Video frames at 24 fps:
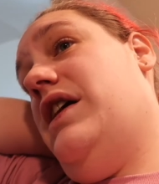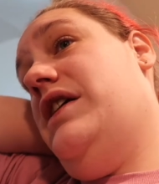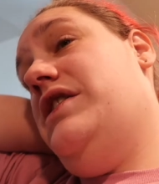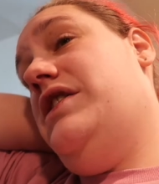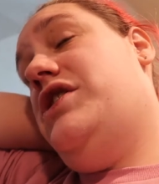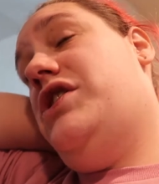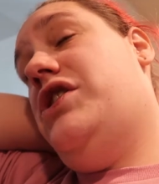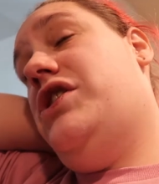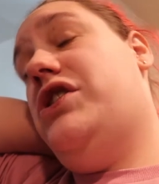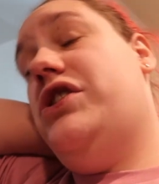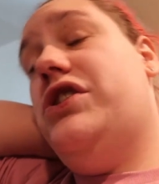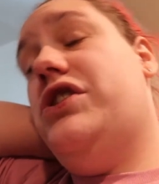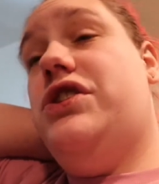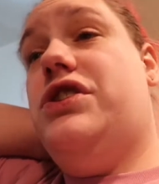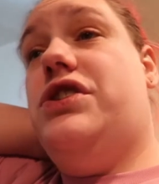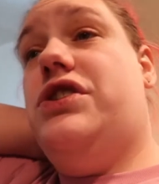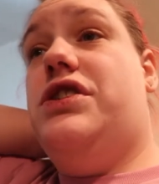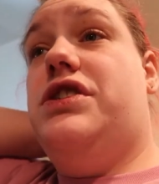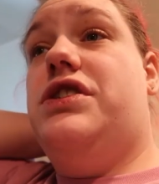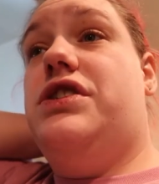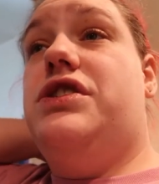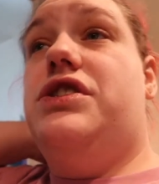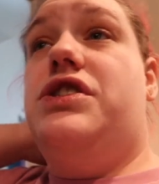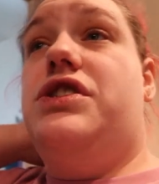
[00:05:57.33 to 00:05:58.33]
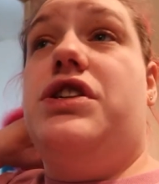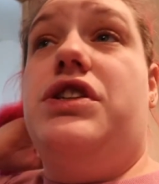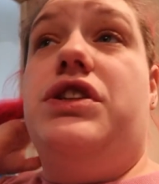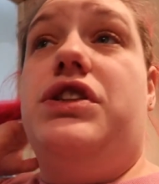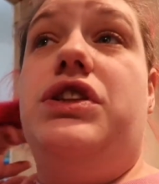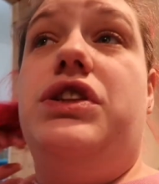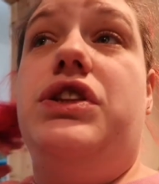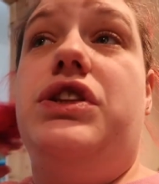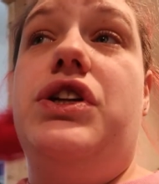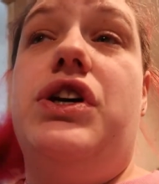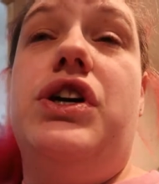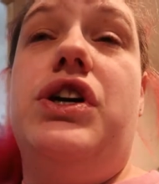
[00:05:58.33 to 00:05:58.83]
I turned to
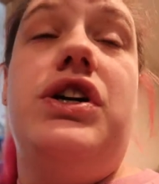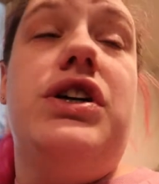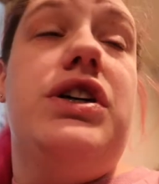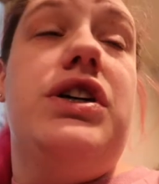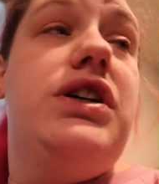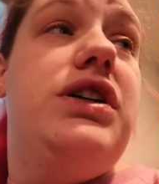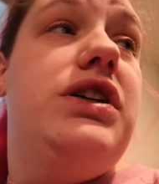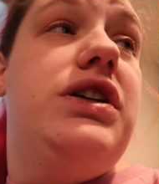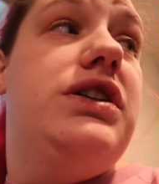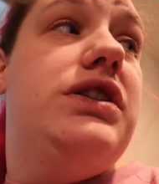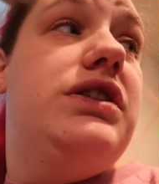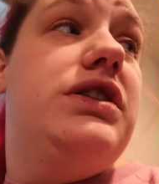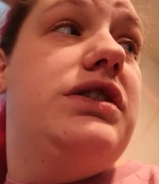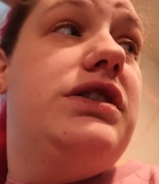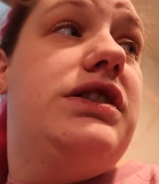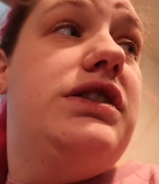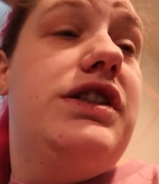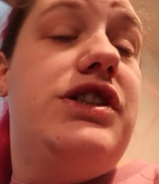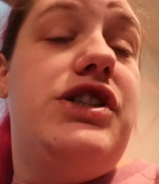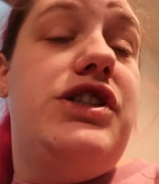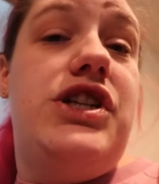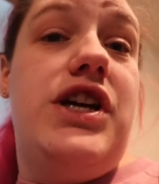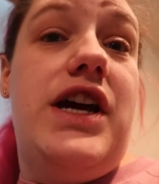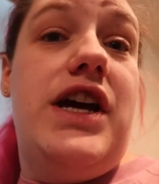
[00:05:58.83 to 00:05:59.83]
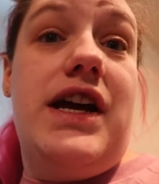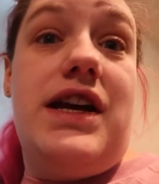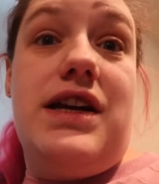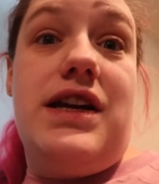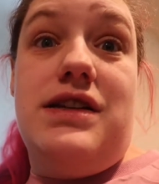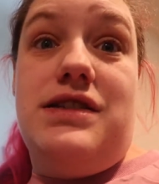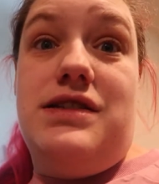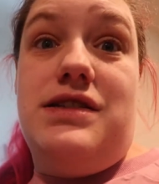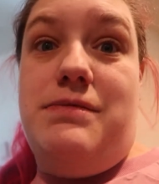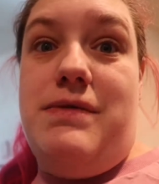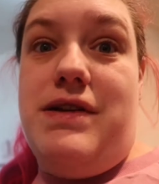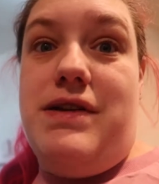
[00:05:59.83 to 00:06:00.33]
look to
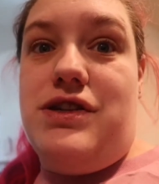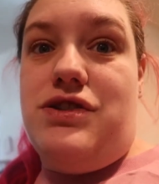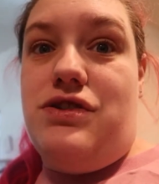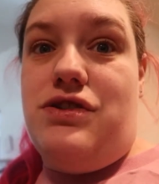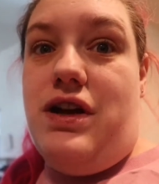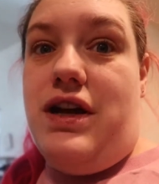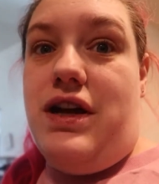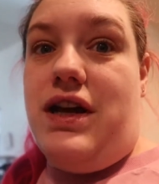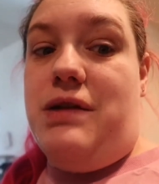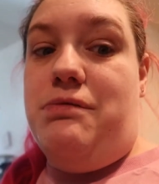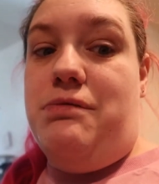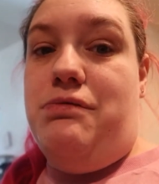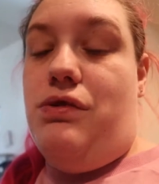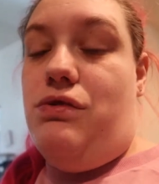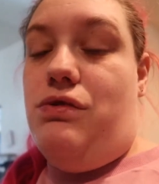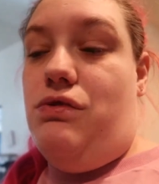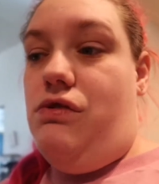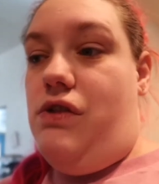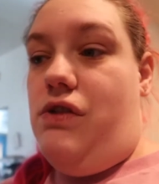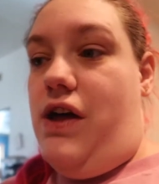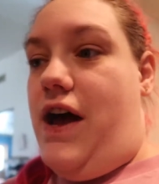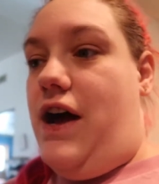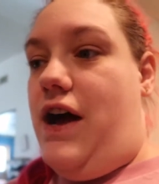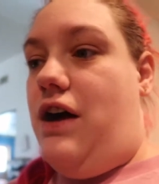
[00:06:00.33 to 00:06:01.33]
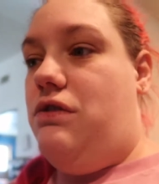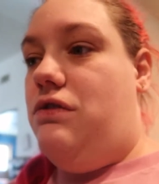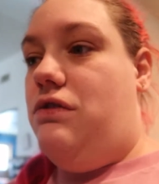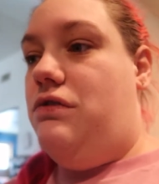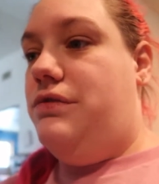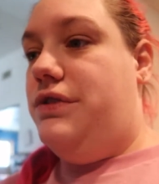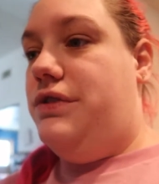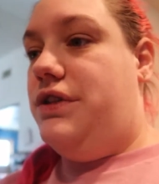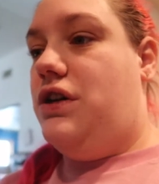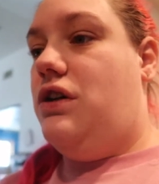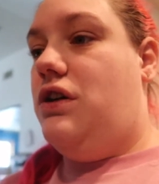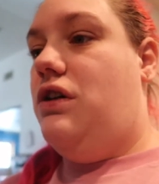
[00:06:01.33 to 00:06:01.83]
check to make sure I could pull
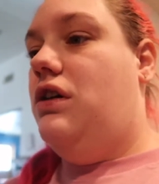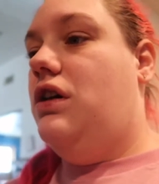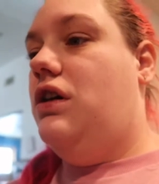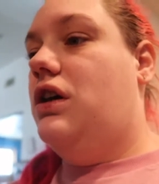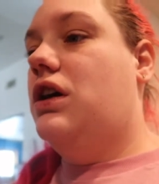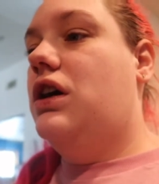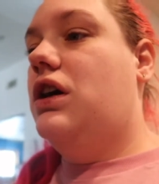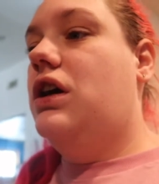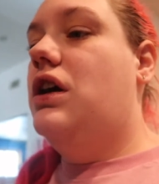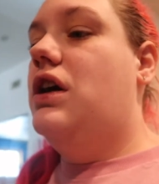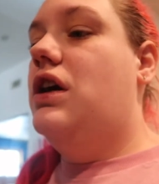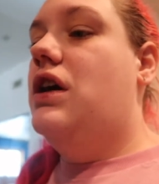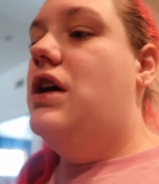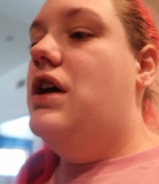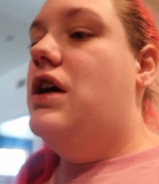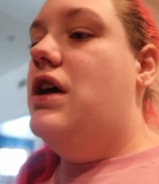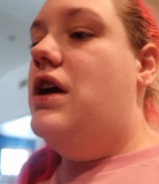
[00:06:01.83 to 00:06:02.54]
out with the car,